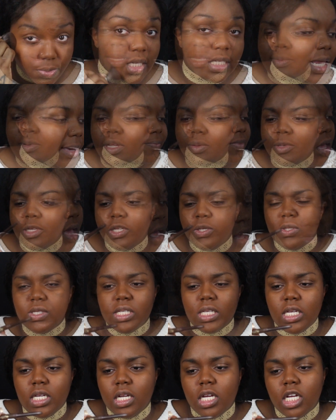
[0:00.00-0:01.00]
I'm going to be
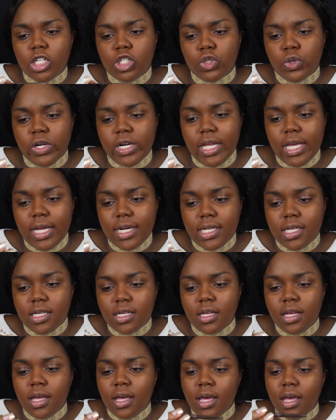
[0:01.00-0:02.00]
using a
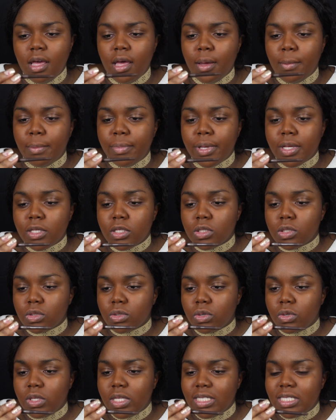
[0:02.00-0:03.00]
Jordana
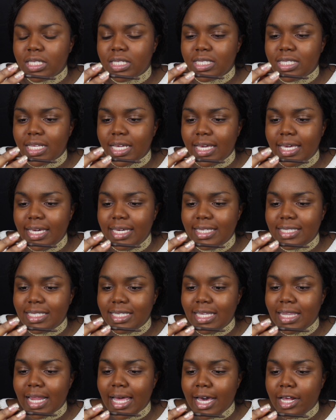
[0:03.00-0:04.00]
pencil. This is the
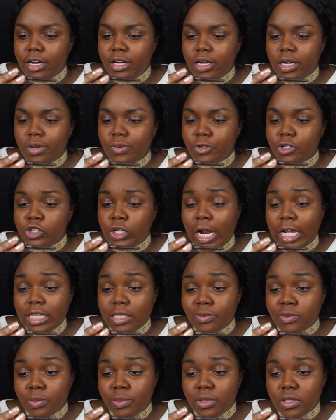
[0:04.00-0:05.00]
Easy Liner
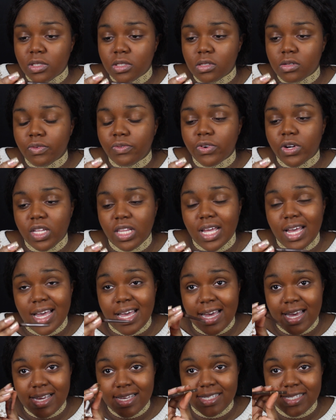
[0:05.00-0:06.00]
retractable pencil for the
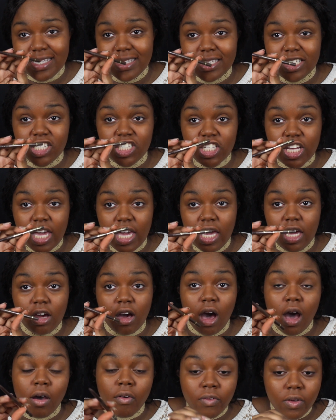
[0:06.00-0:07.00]
eyes in the shade
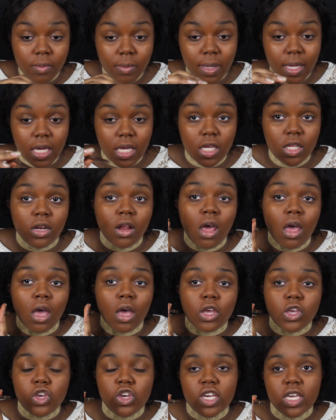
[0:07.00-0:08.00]
Coffee Bean.
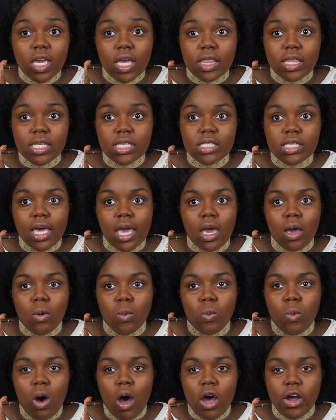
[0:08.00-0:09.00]
You can get this
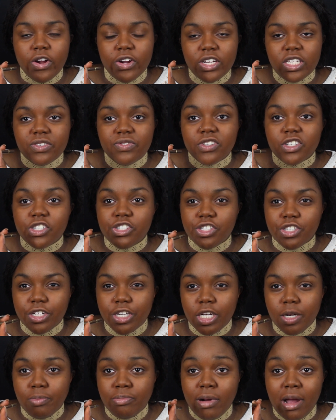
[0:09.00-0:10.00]
at Walgreens for
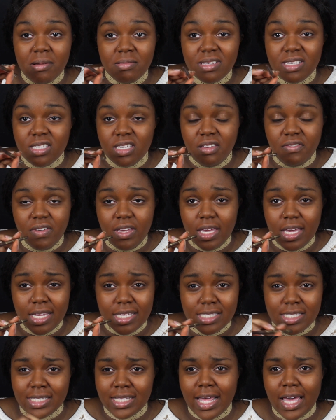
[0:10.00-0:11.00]
sure, probably
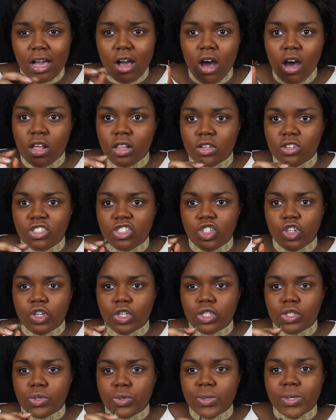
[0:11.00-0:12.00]
CVS and like all those
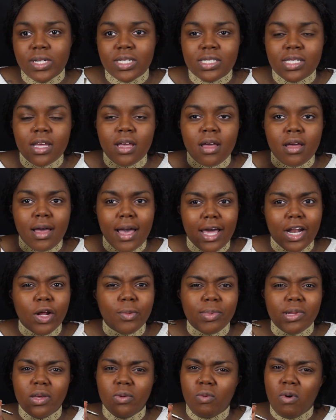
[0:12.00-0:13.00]
drugstores. I
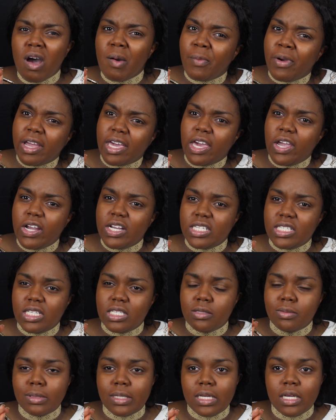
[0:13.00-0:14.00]
don't believe Walmart carries
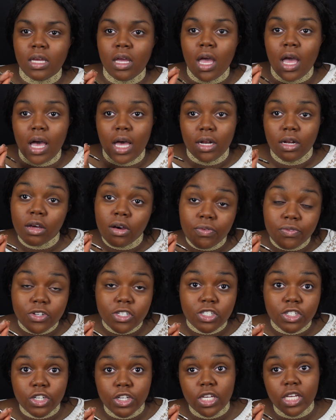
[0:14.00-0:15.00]
this, but I know
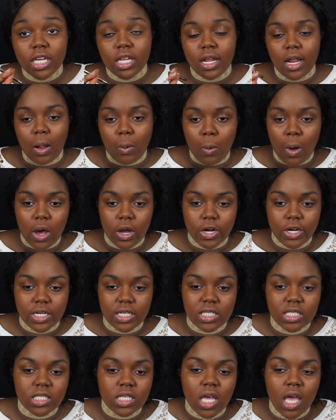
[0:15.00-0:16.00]
for sure you can get it at
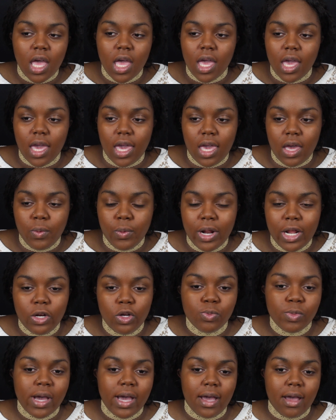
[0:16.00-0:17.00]
Walgreens. And when I
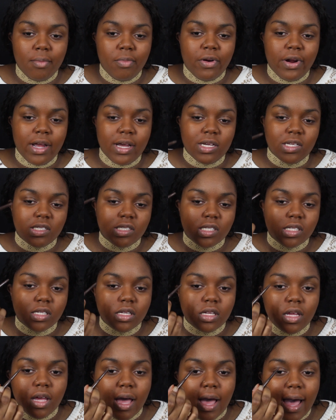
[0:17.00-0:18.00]
do my eyebrows,
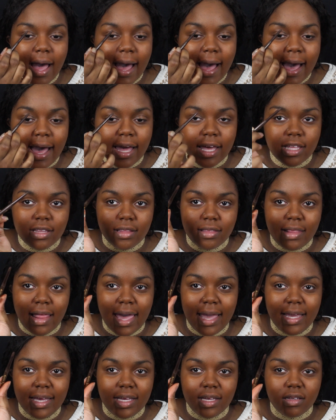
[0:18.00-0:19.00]
I
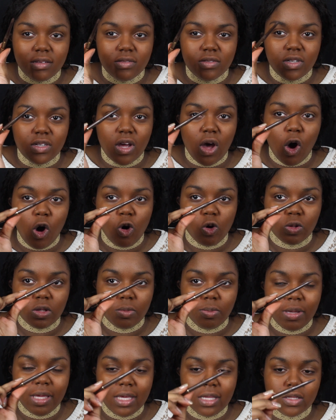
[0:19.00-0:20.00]
like hold
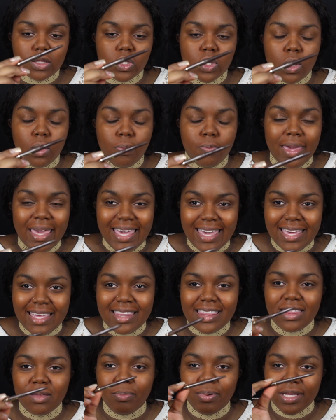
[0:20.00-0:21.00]
the
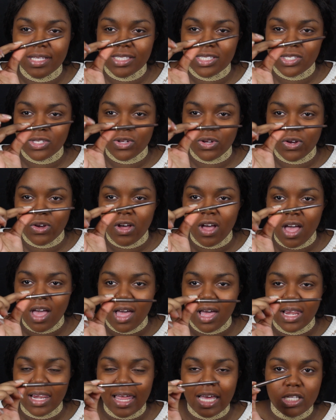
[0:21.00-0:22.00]
pencil
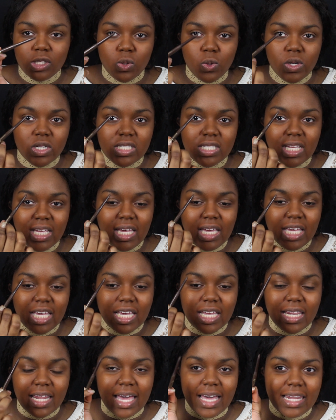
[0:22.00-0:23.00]
like towards the
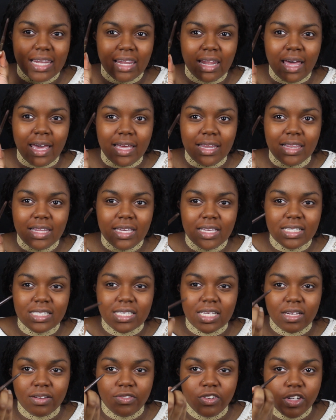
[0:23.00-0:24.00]
end, like lightly,
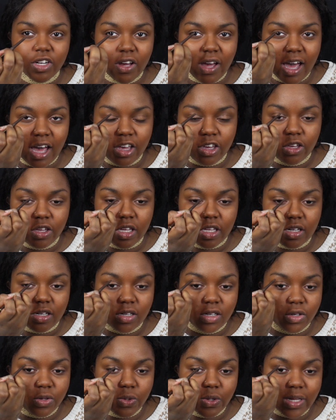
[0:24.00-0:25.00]
instead of, you know how you
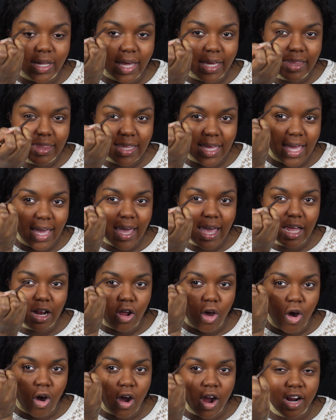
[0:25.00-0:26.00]
can do it like that,
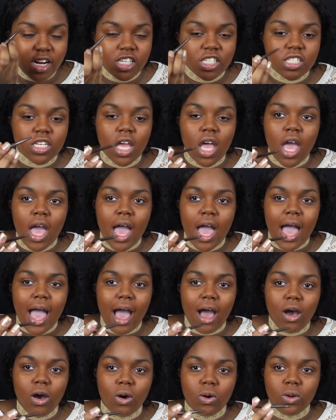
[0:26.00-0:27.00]
kind of harsh.
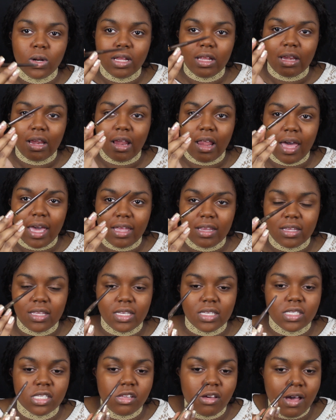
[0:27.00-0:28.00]
I hold it
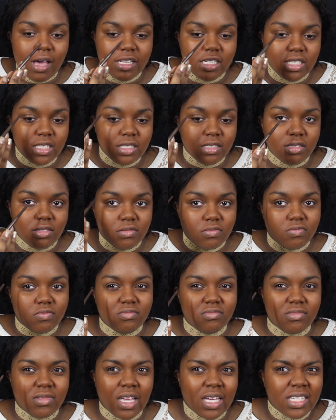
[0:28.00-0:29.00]
lightly, so I just
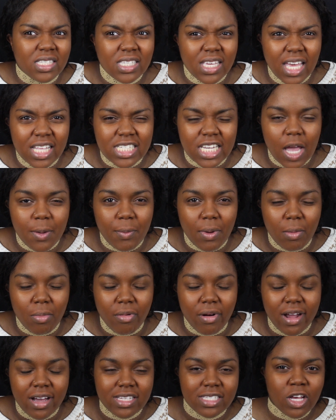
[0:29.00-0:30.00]
like sketch out my
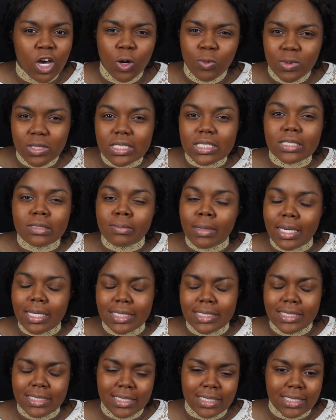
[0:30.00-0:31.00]
brows. I hope this is
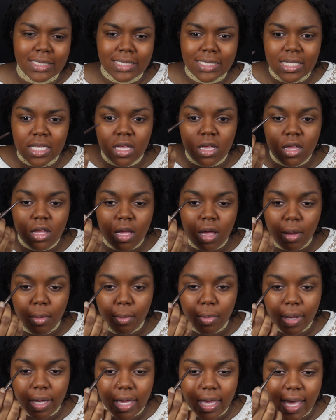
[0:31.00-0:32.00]
making sense.
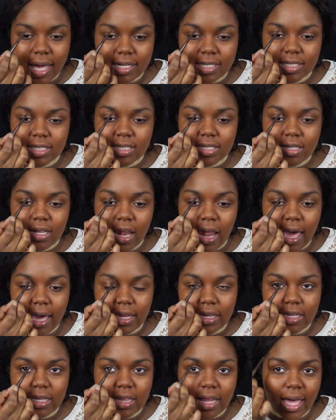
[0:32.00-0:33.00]
But yeah, I just
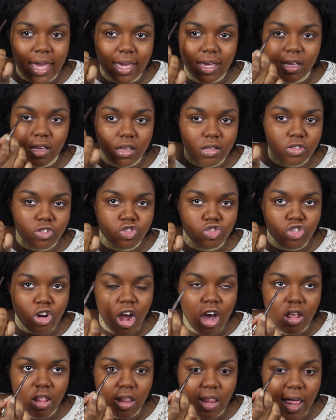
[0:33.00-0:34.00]
lightly like
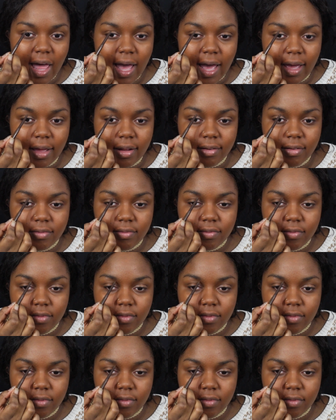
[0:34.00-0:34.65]
draw the line.